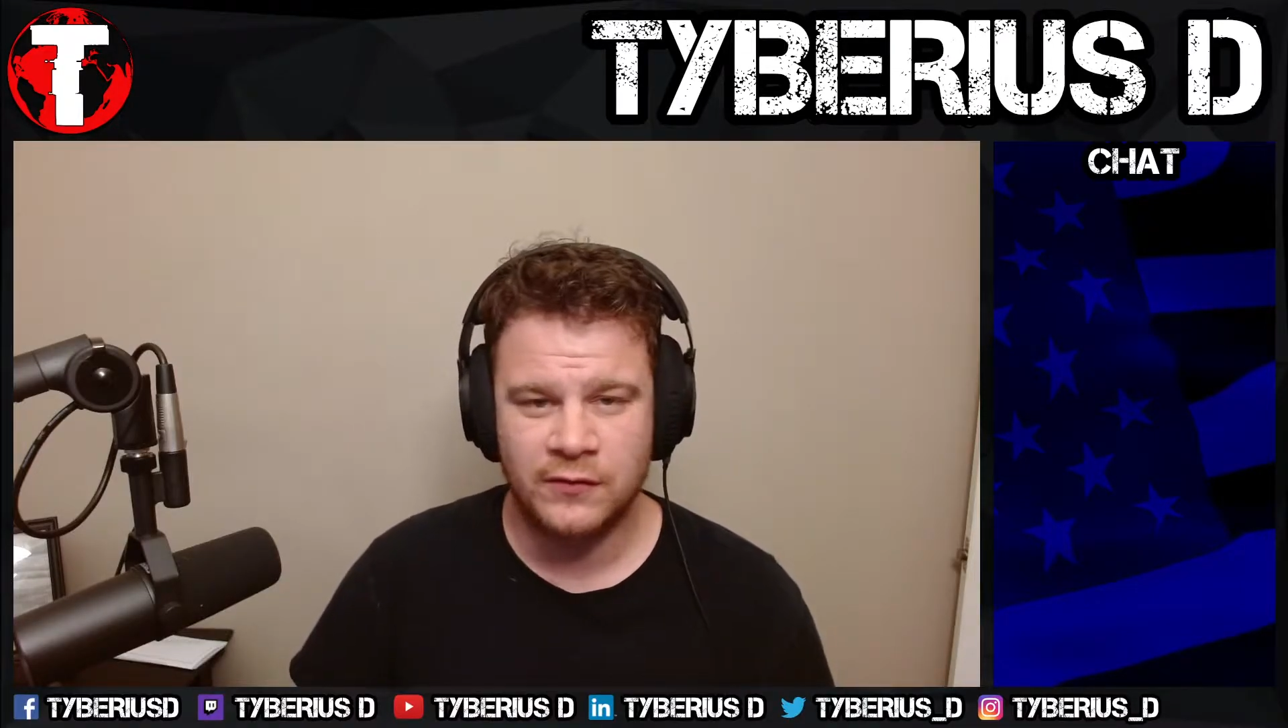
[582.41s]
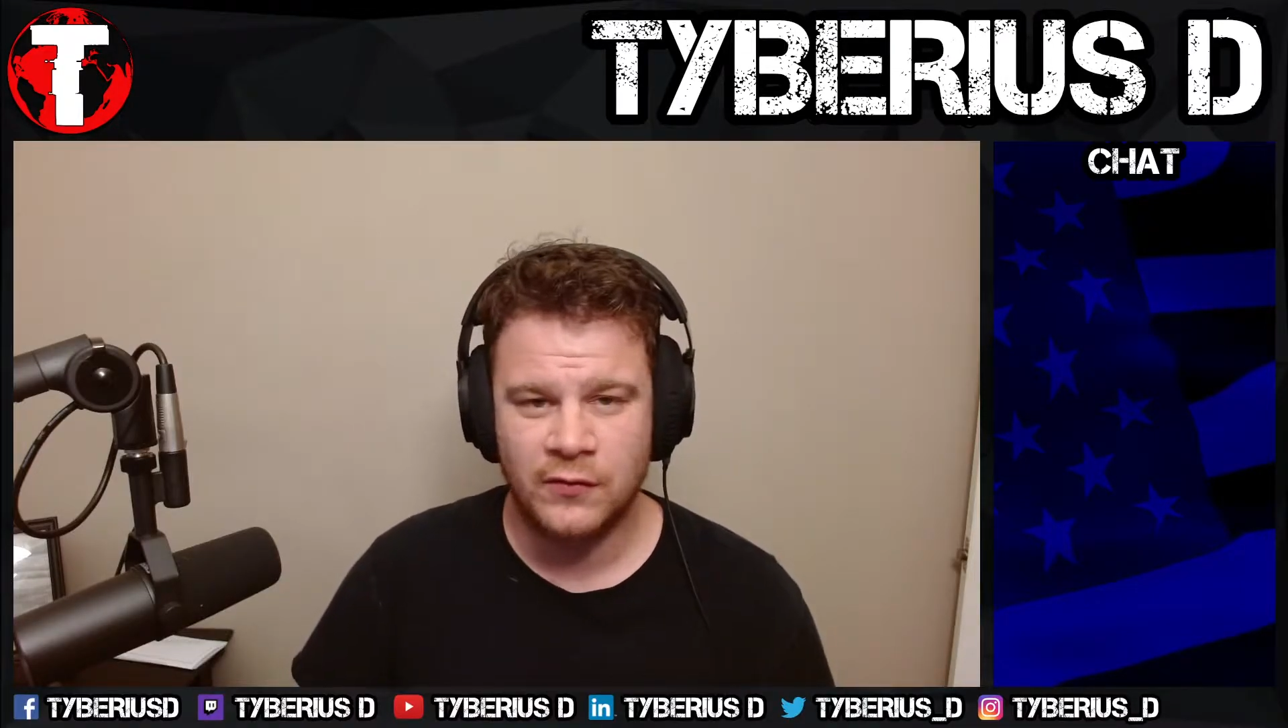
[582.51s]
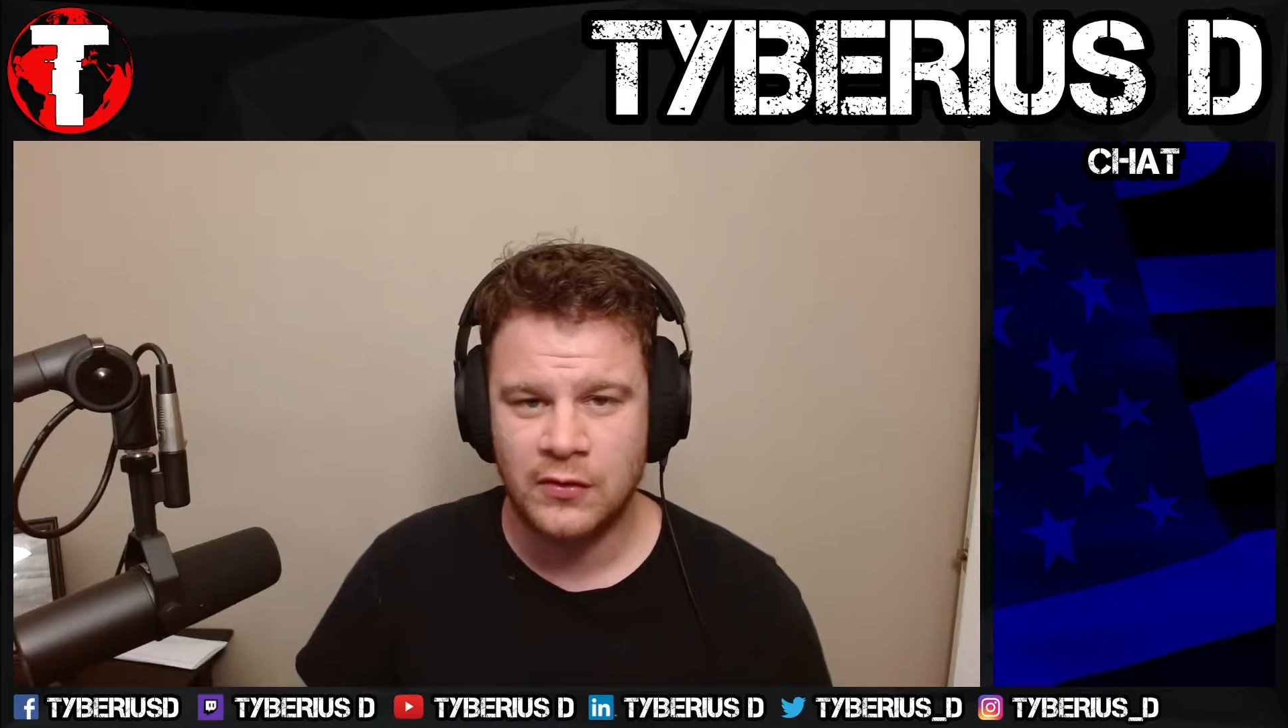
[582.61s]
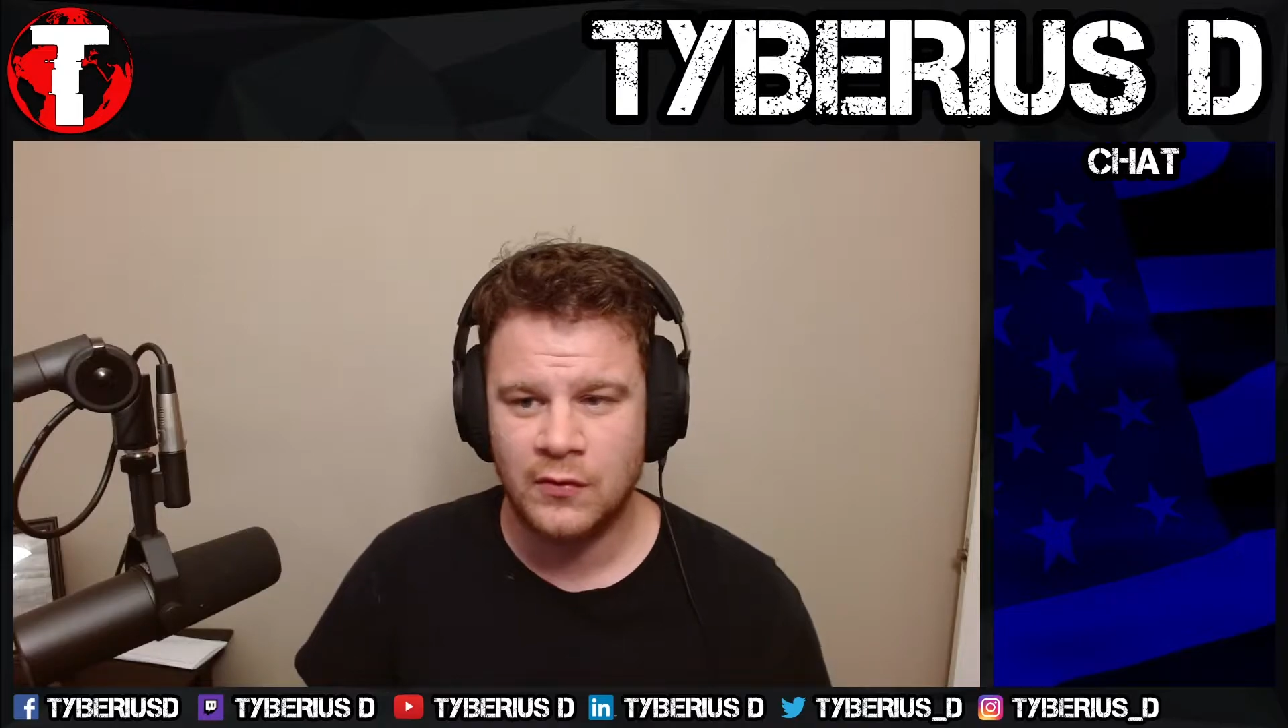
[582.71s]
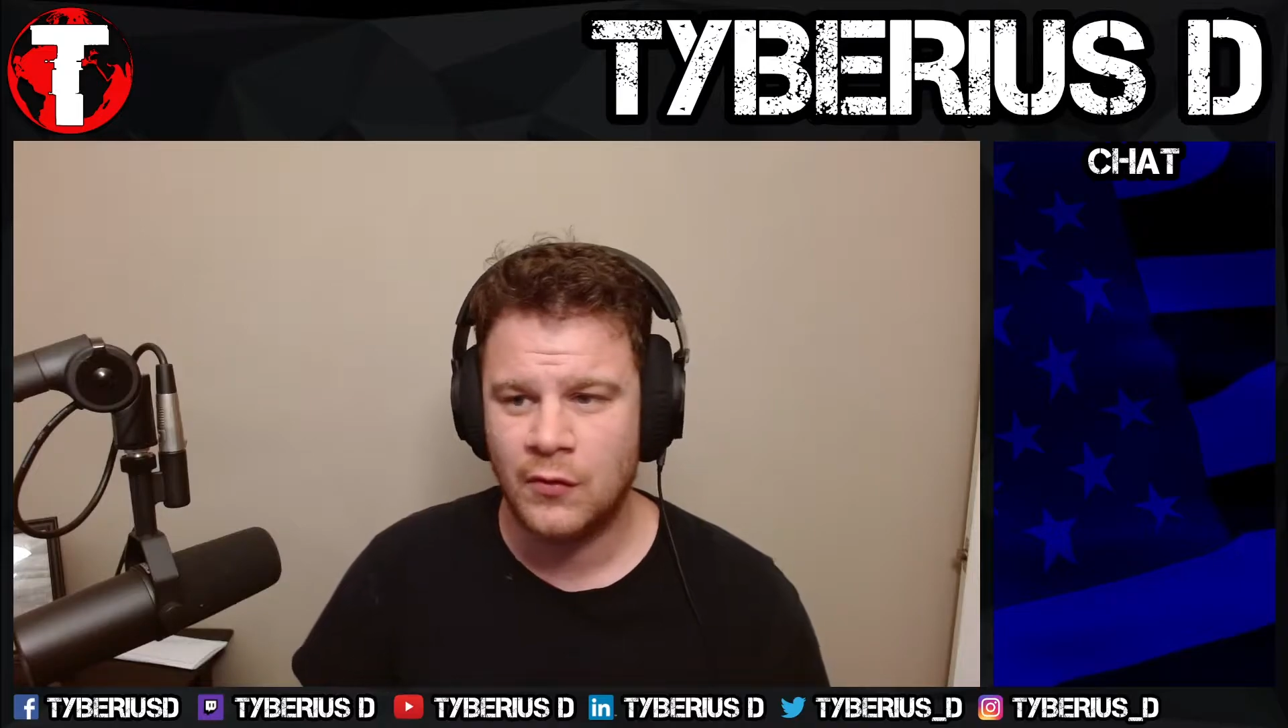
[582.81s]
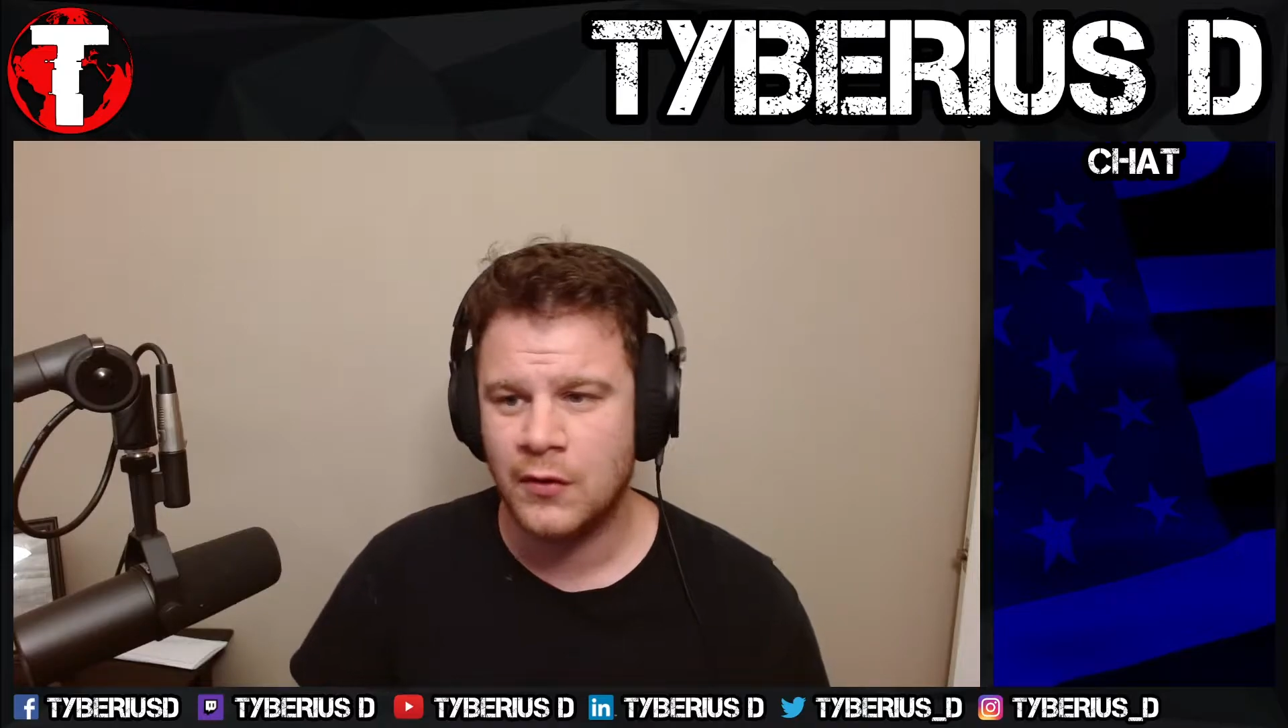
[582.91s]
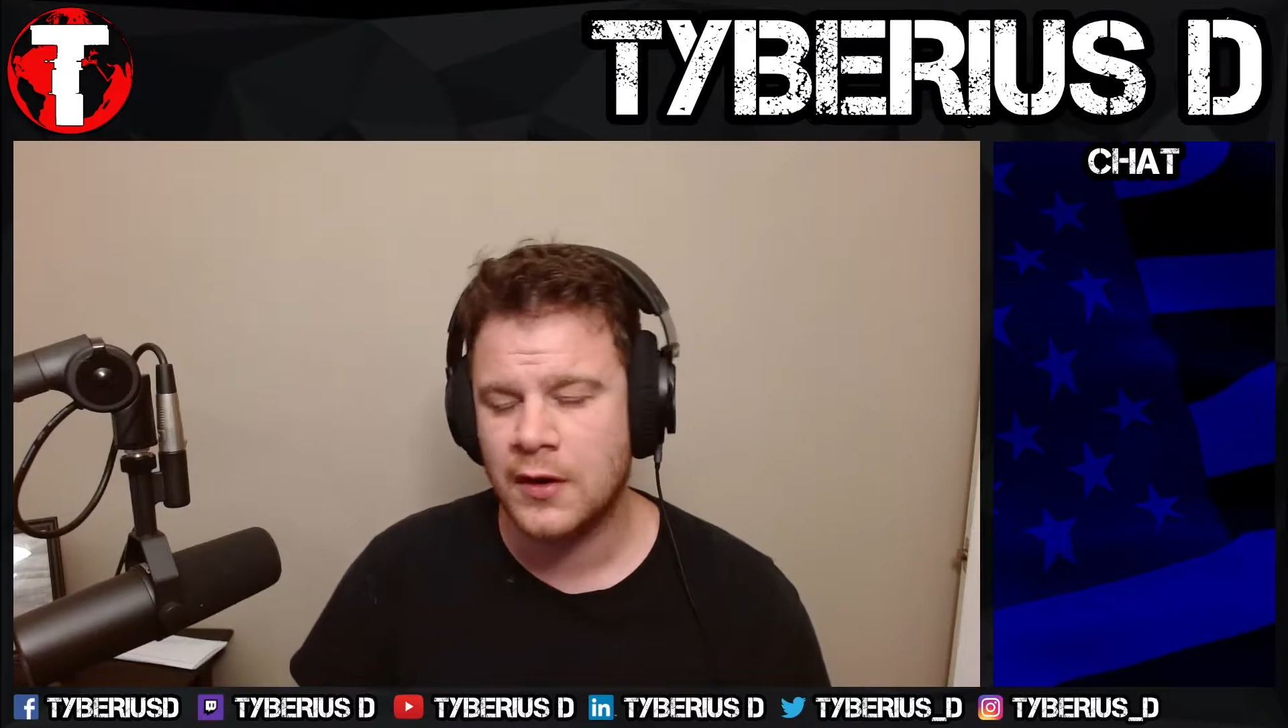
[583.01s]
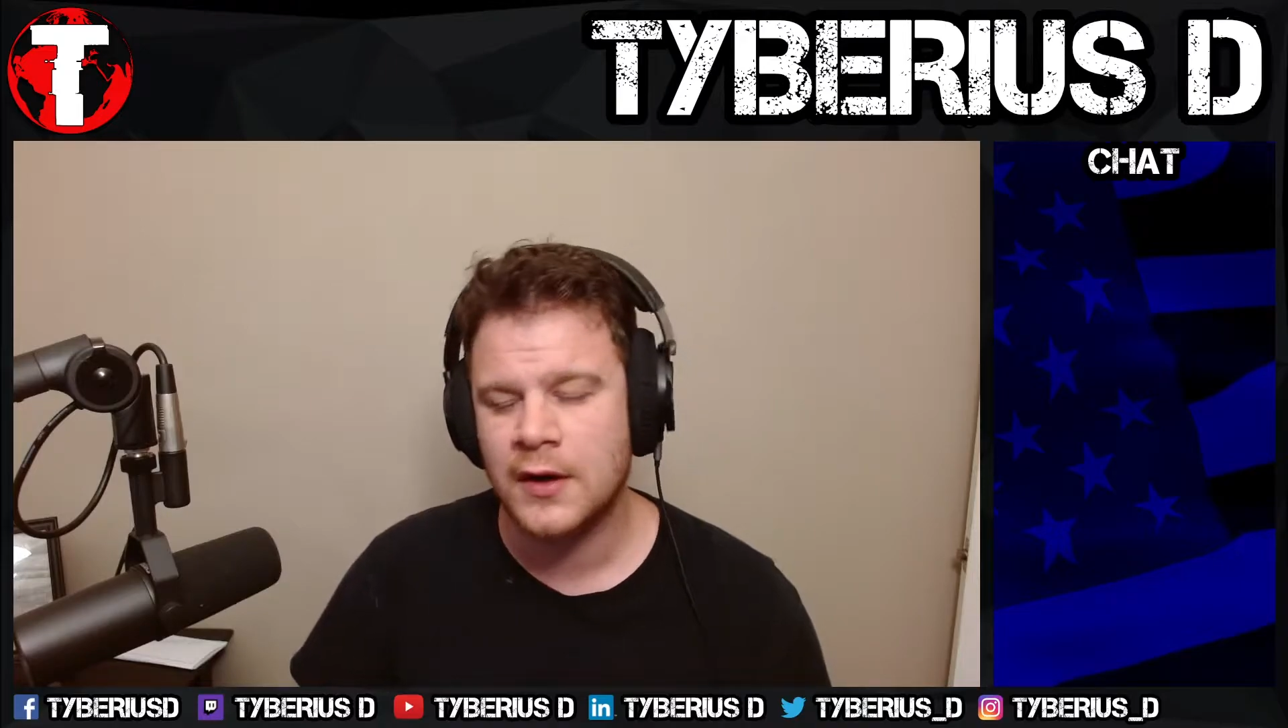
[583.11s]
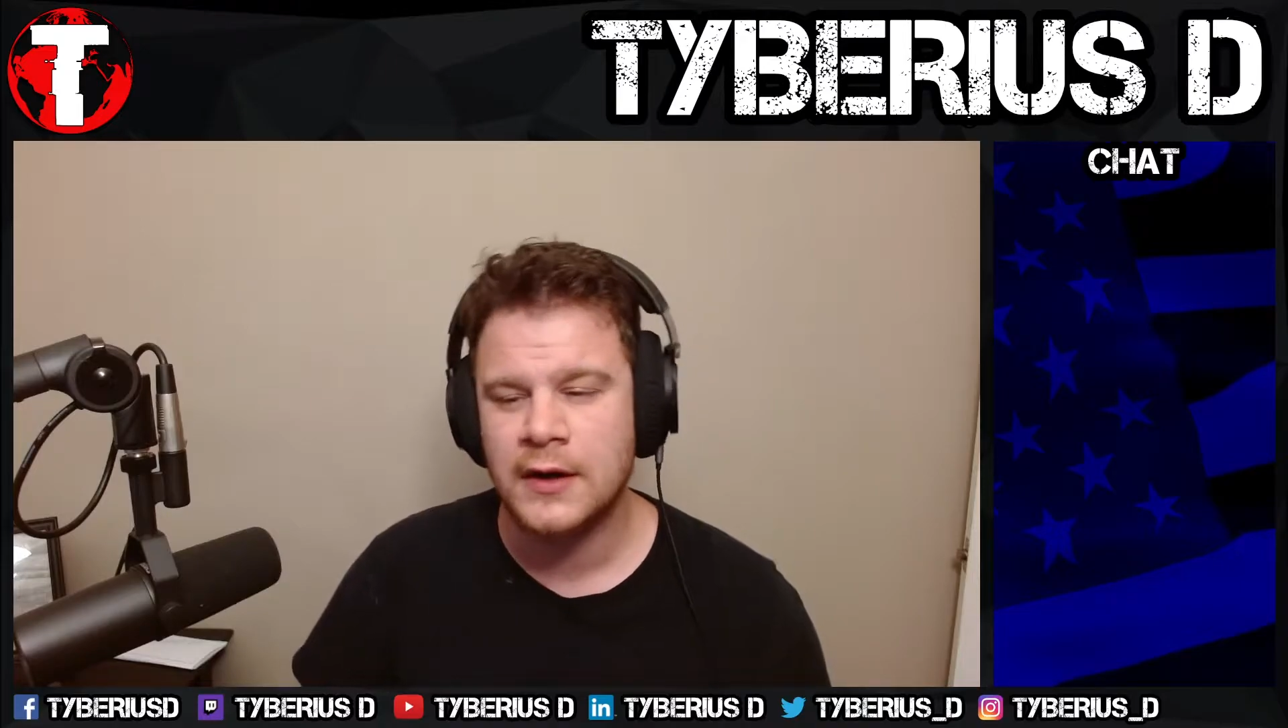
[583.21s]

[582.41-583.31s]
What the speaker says: a world war.